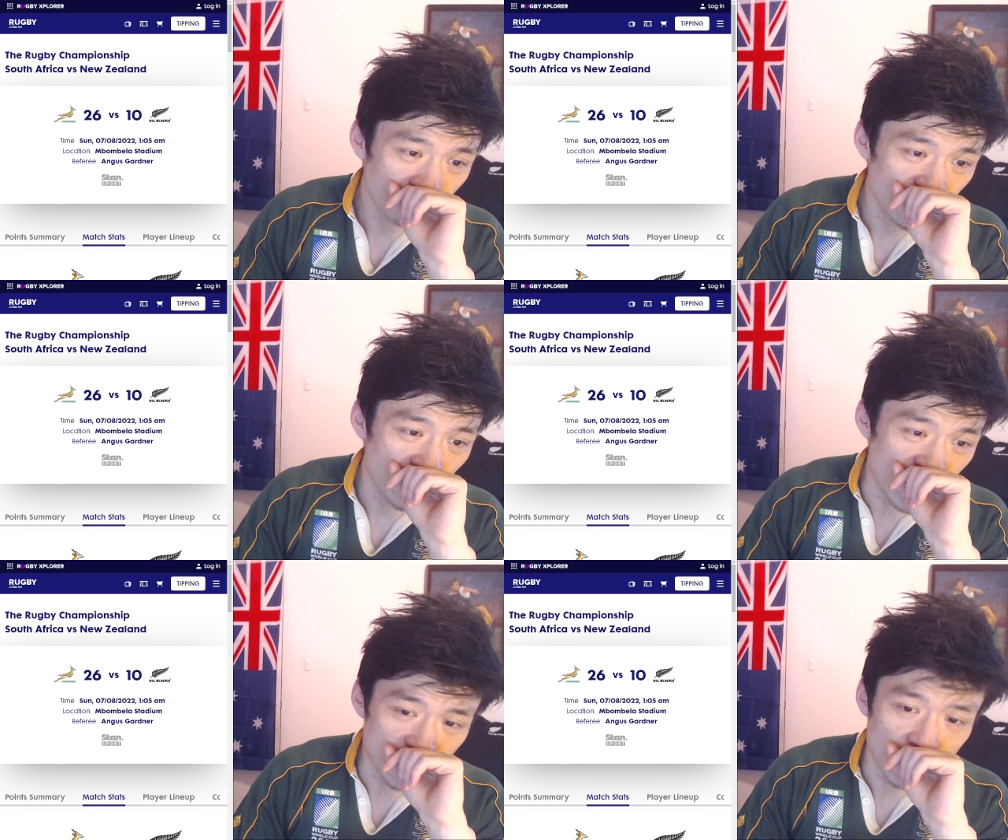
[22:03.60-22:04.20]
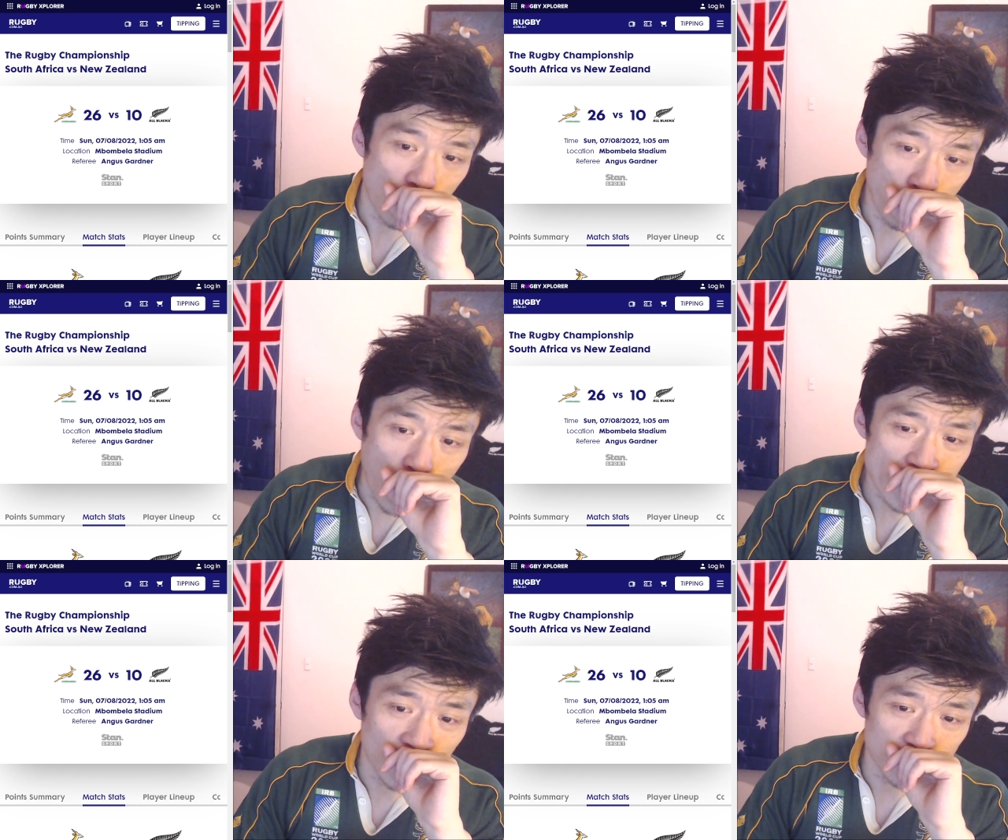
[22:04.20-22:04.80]
is
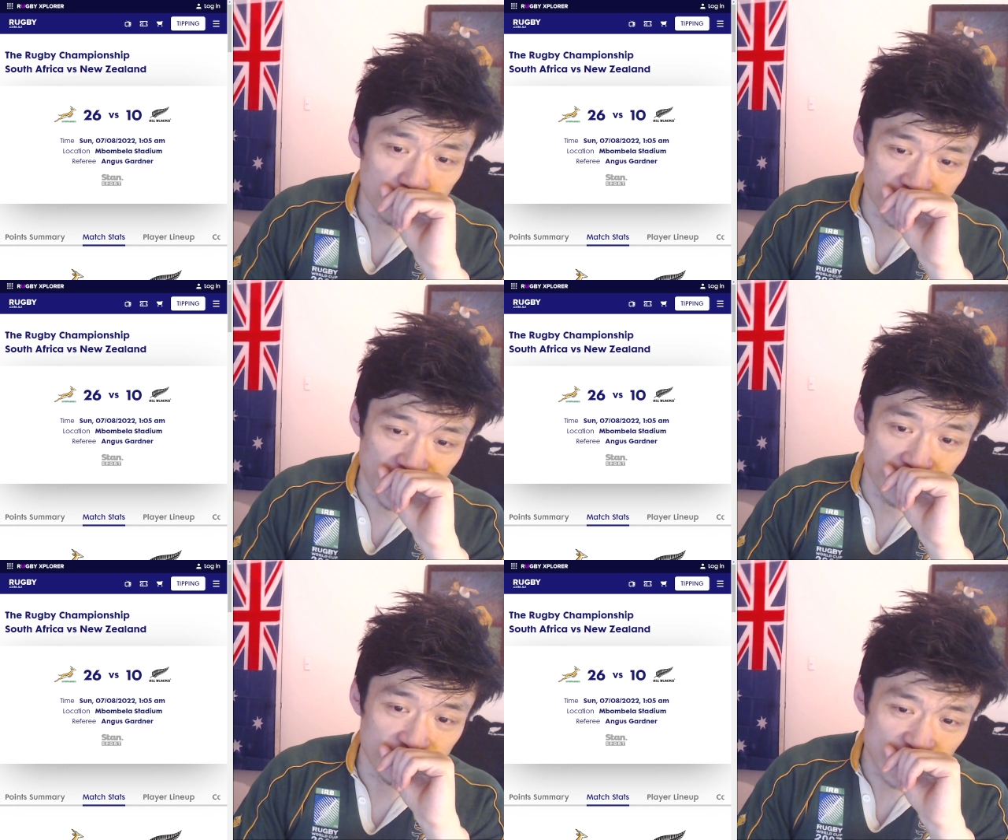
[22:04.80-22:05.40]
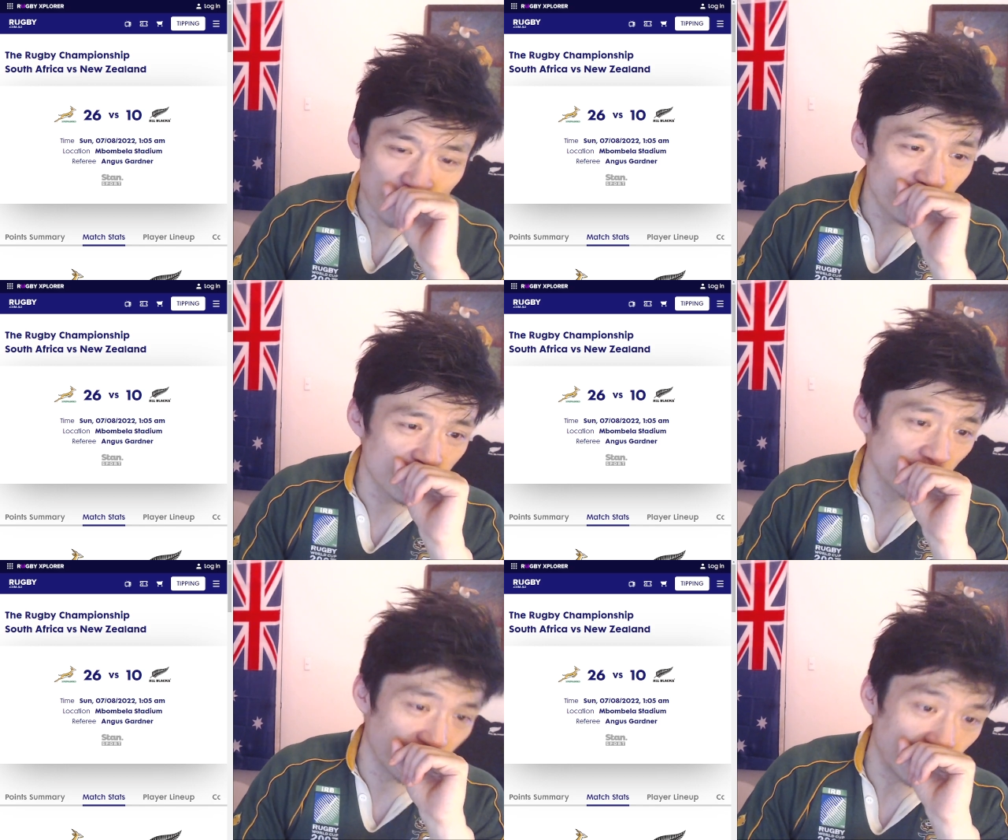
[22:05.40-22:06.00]
100%
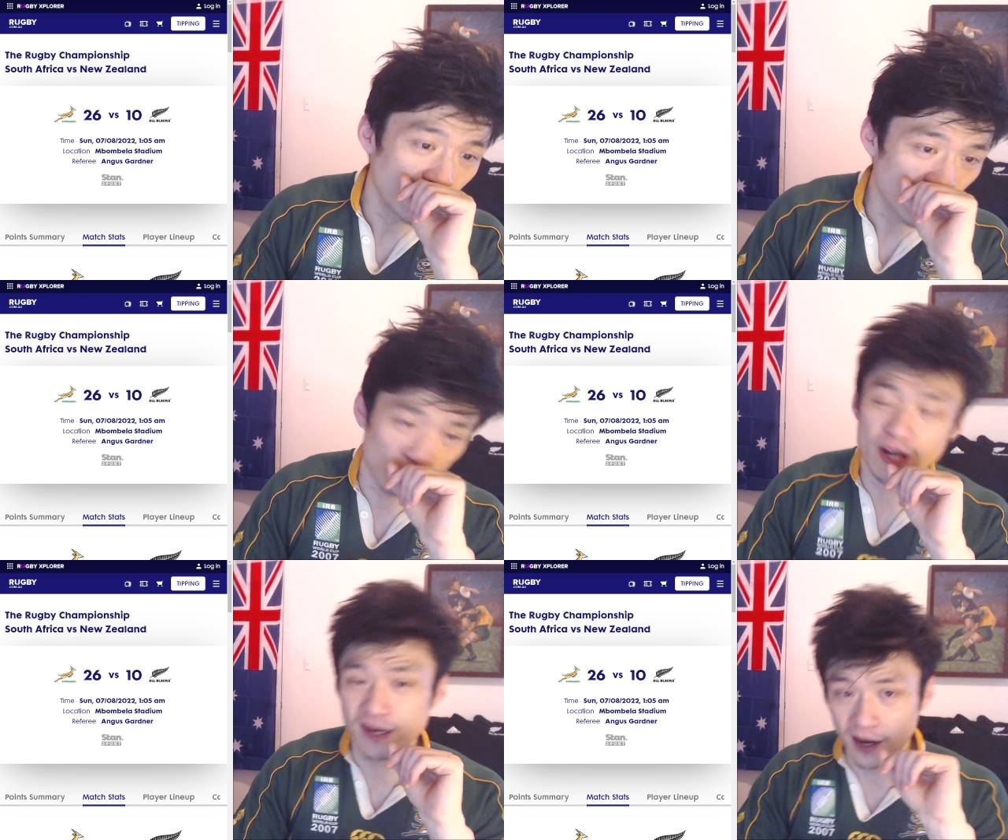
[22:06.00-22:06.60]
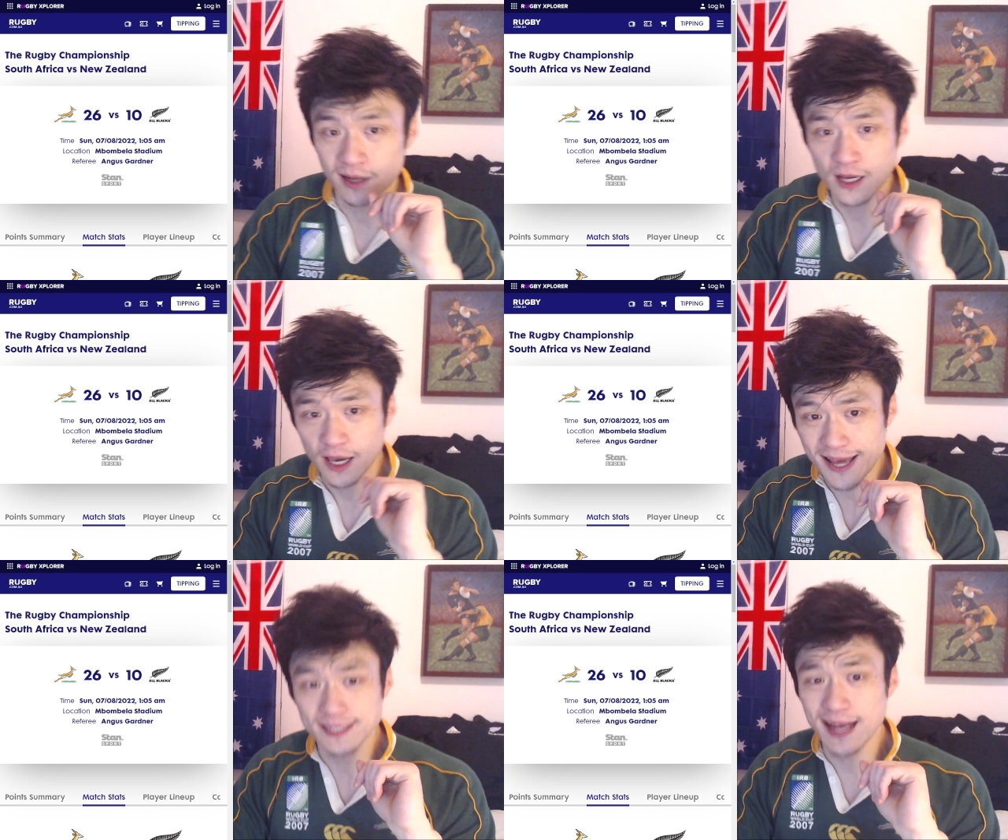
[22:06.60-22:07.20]
definitely greener
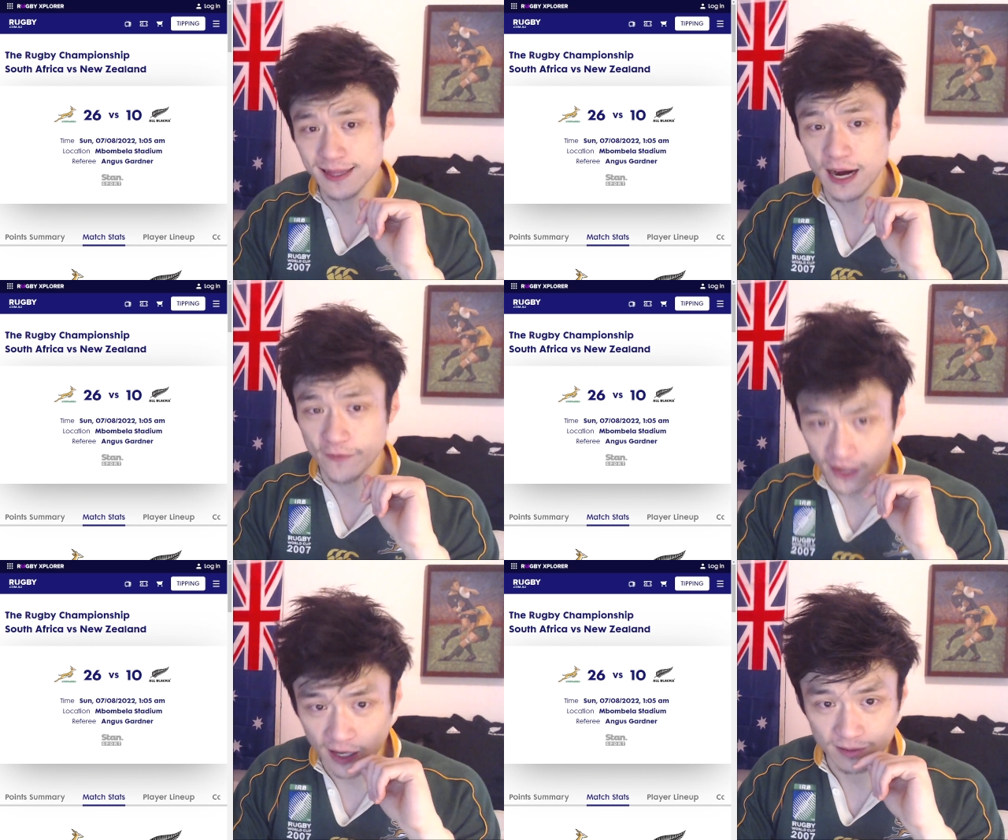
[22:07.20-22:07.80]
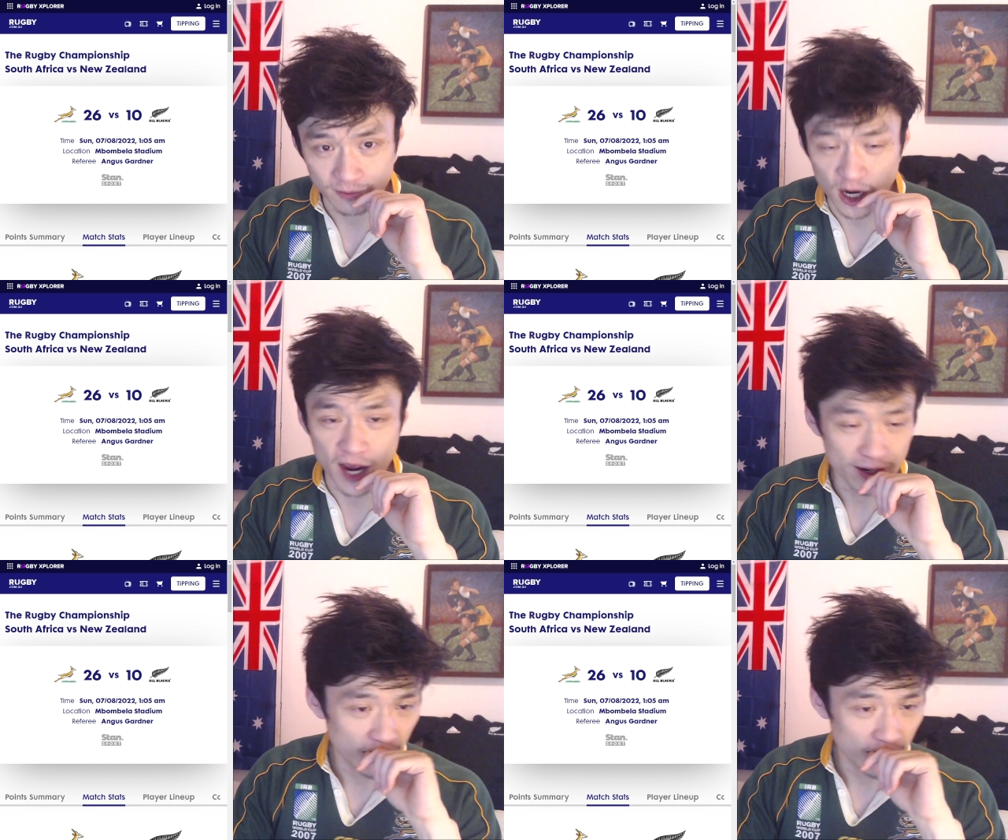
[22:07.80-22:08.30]
in South Africa, right?